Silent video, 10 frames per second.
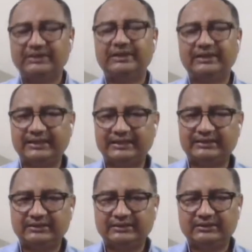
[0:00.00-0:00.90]
And
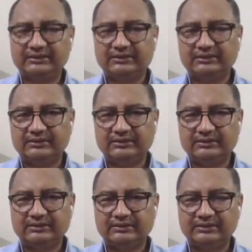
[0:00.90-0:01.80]

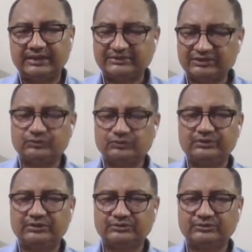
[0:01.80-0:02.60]
uh, as historians,